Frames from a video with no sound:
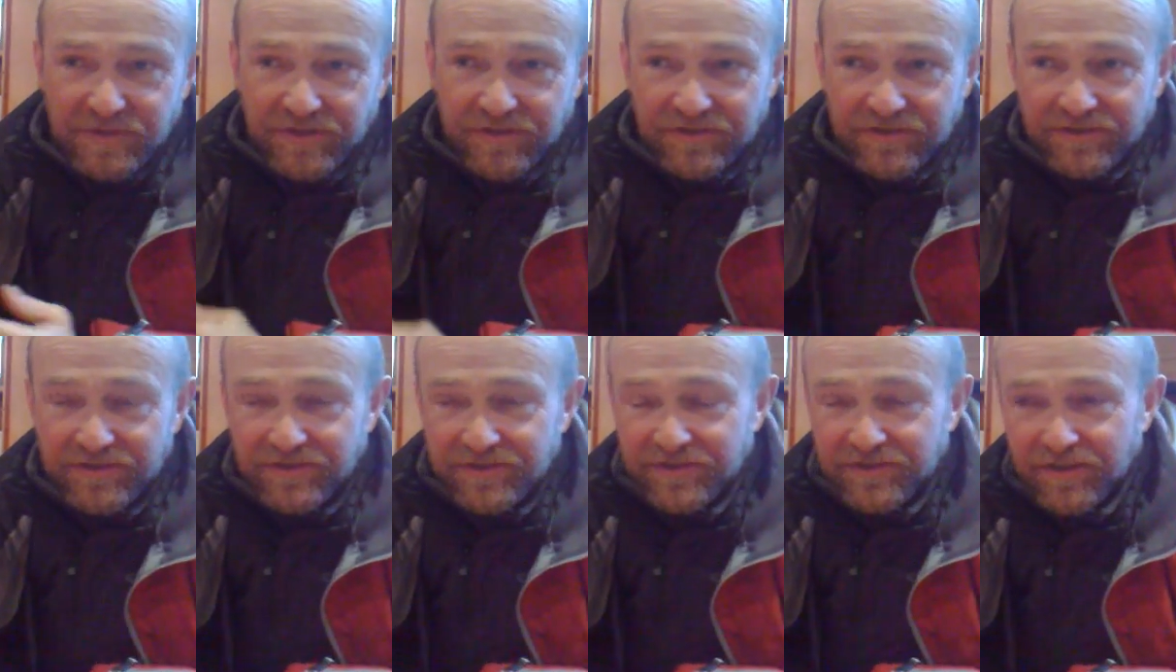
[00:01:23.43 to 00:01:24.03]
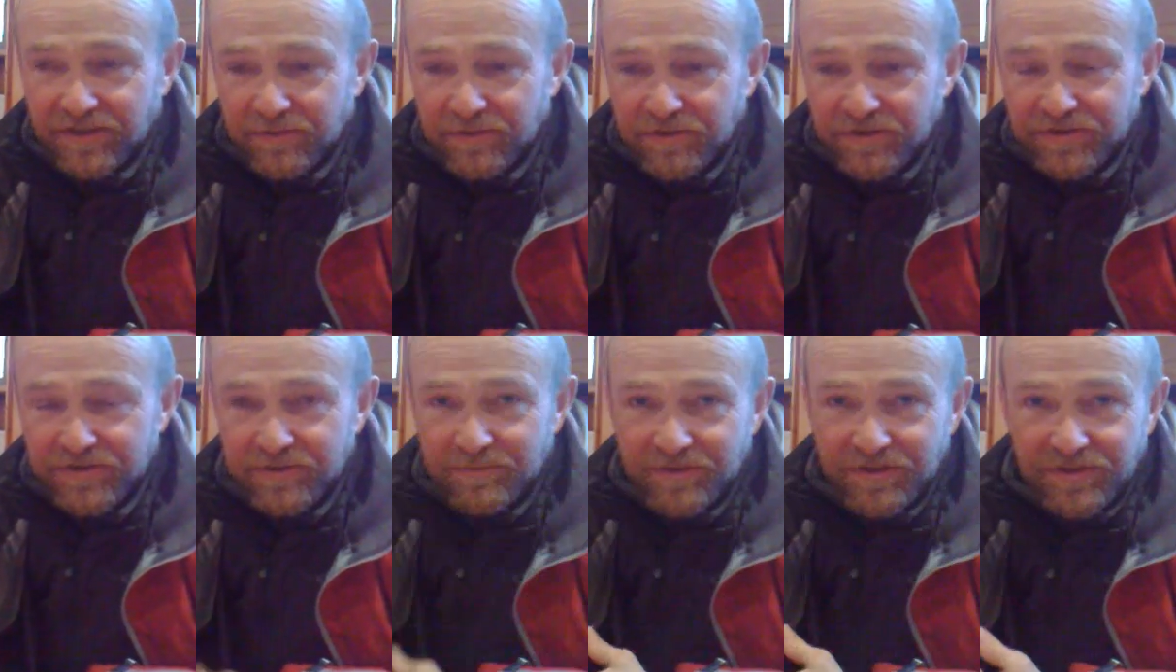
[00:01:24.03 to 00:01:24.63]
Because
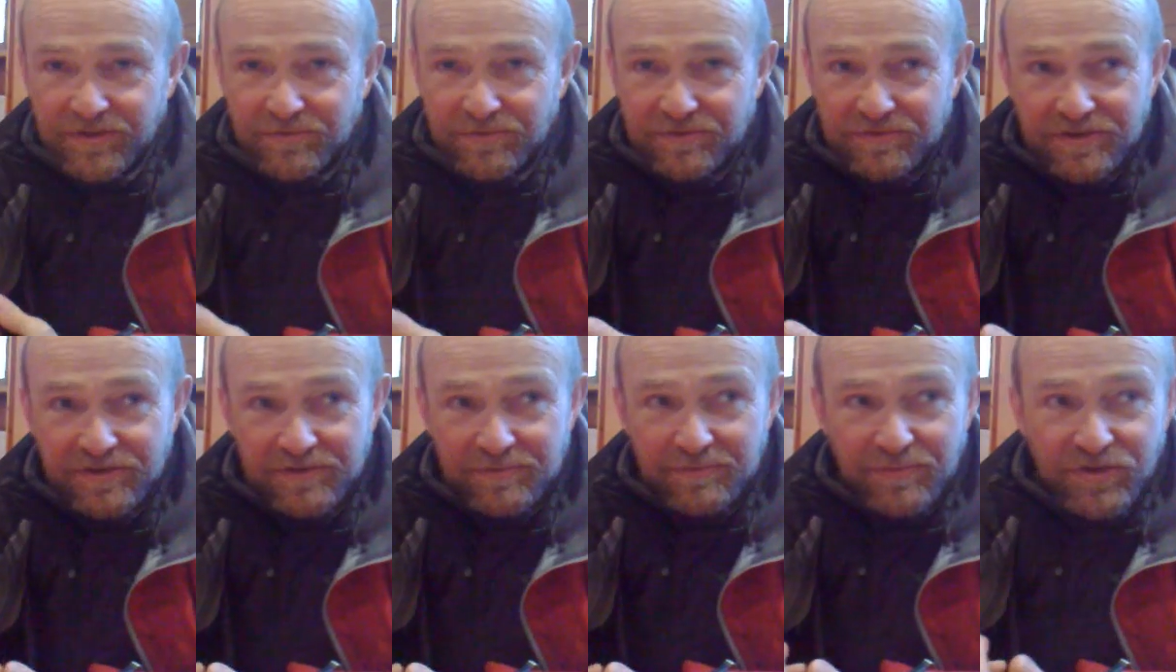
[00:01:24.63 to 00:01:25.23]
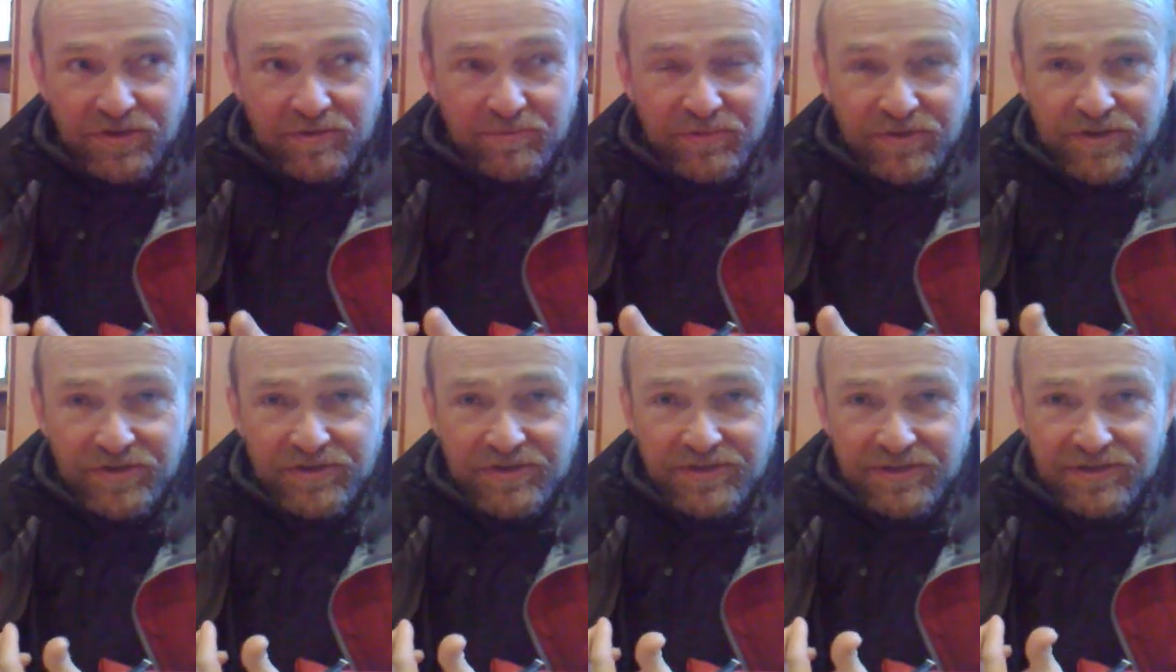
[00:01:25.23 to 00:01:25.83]
otherwise you may as well go and buy a
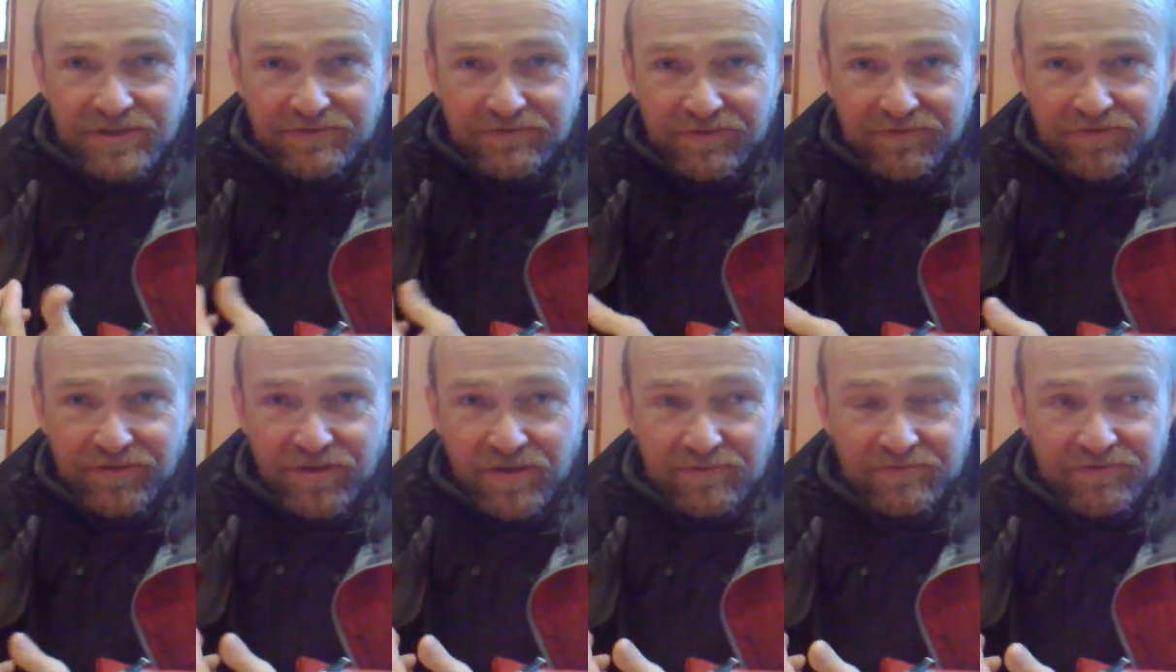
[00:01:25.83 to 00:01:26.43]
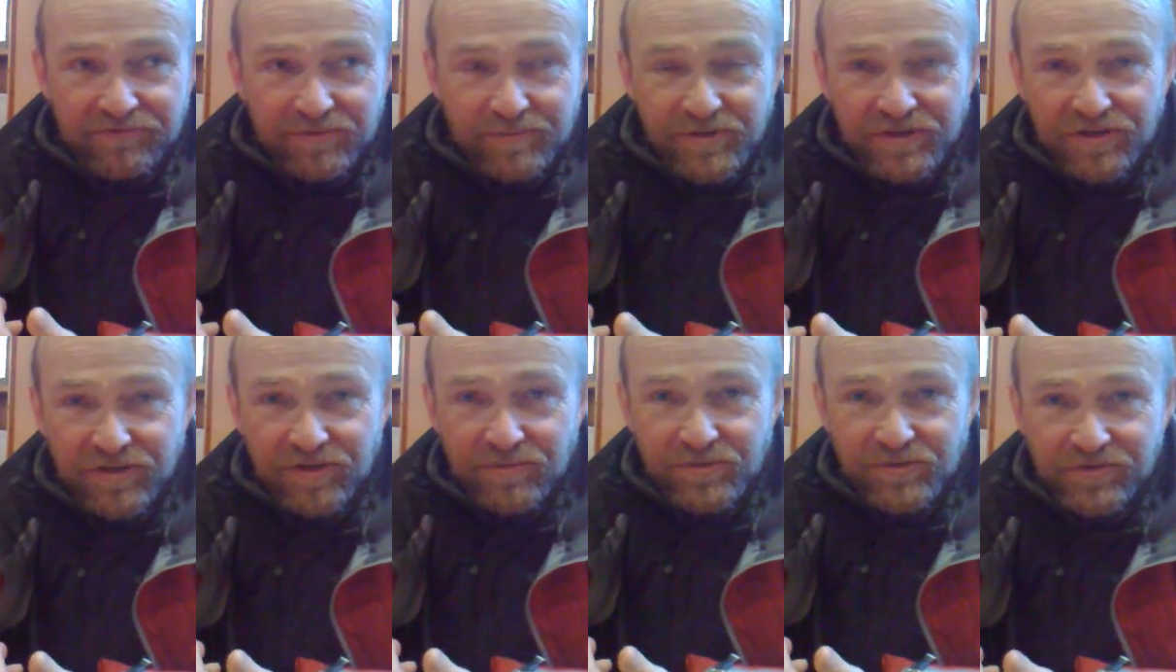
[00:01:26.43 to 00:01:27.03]
pair of skis for £5 from a
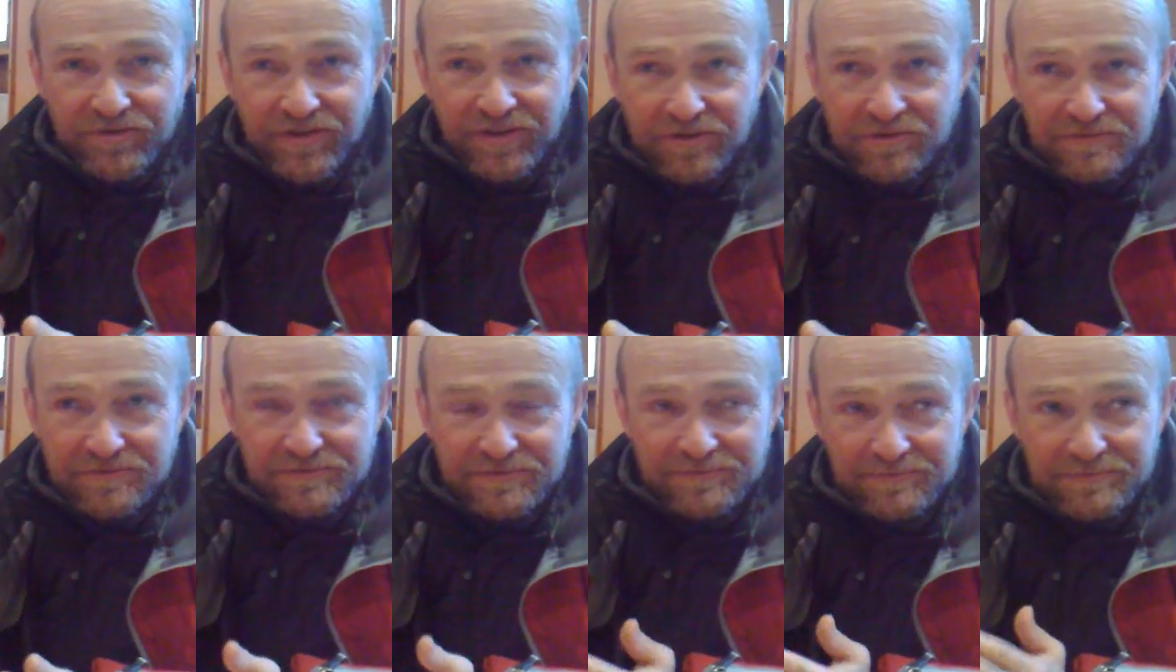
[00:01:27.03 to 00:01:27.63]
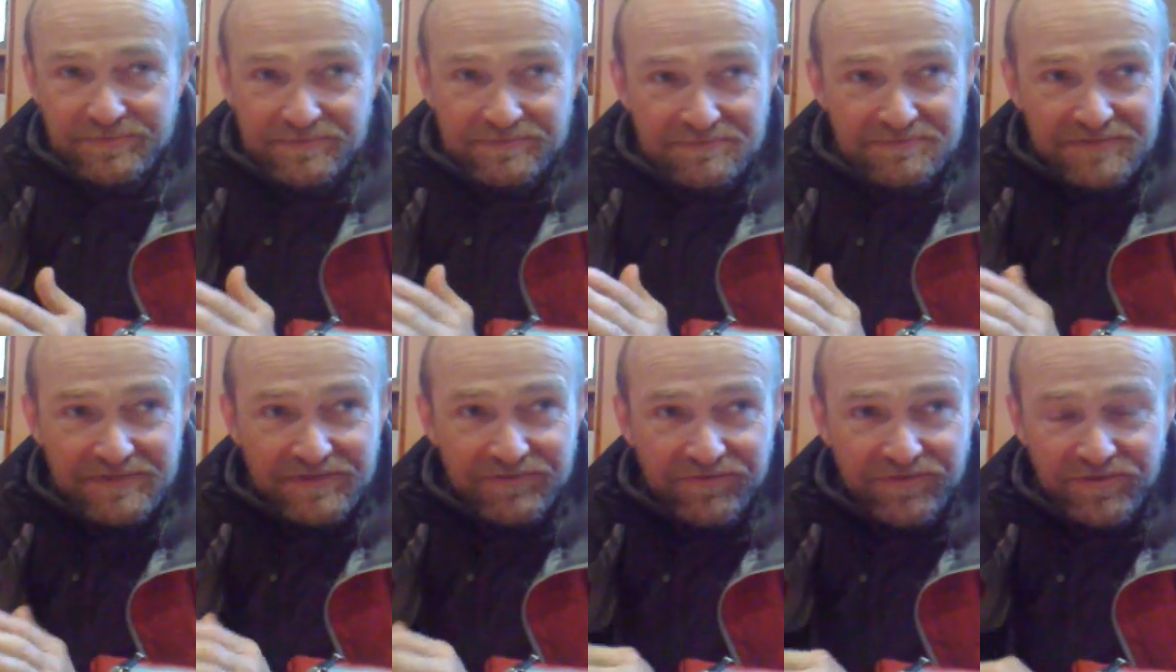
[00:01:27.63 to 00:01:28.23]
car boot sale
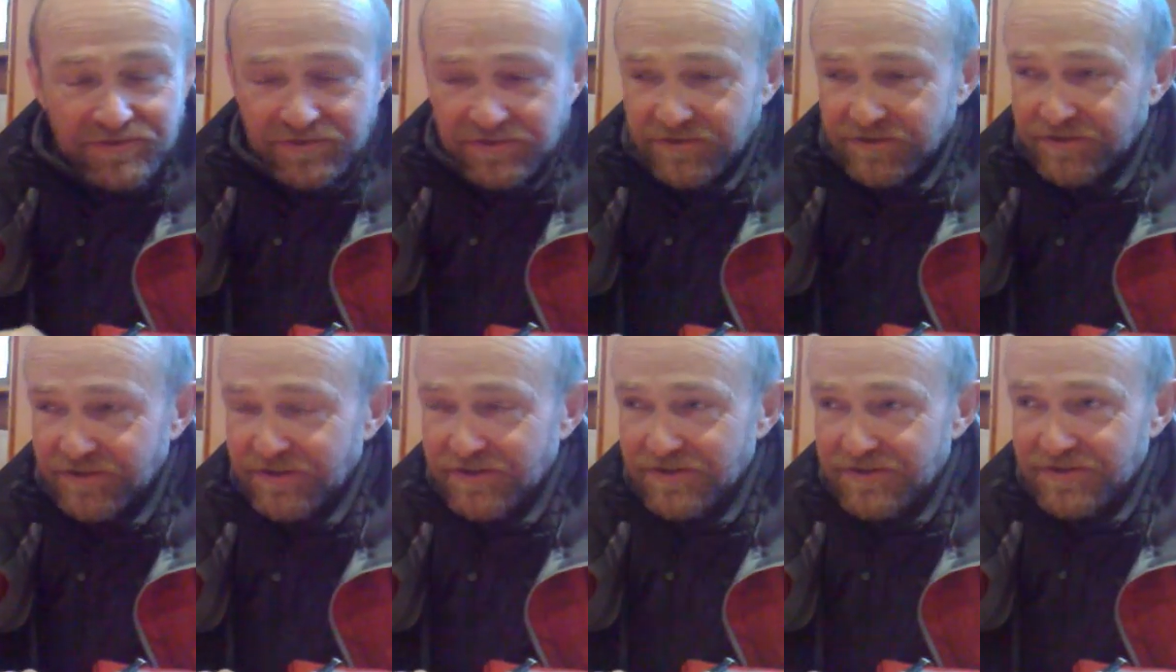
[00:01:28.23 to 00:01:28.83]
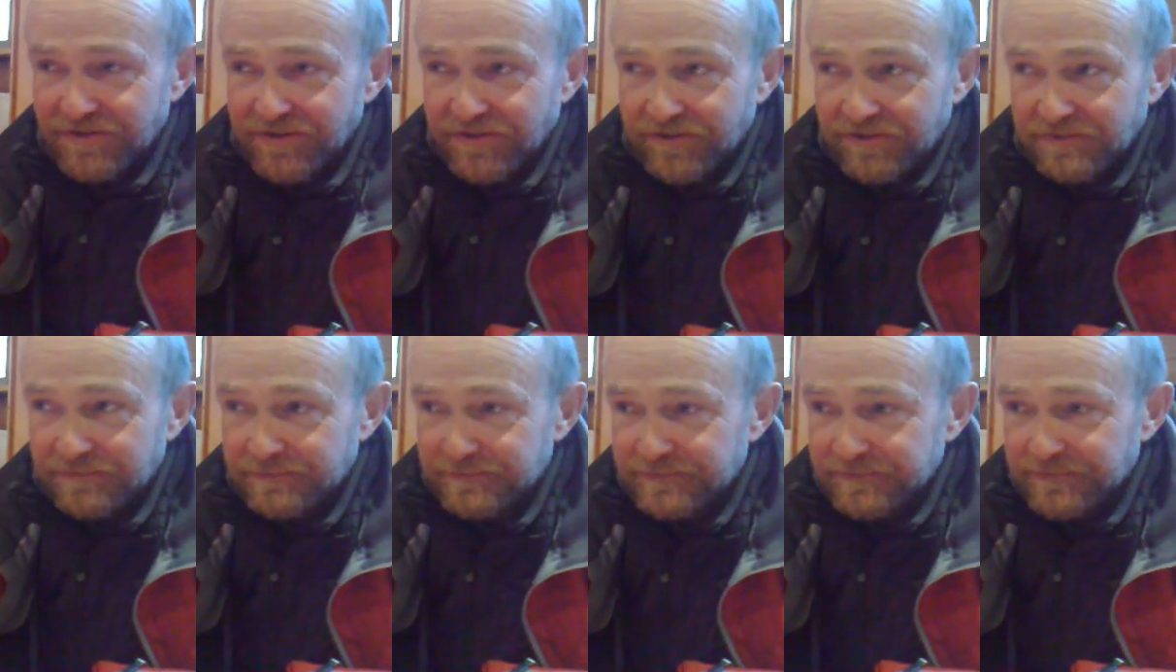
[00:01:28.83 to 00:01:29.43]
if you're not using the design.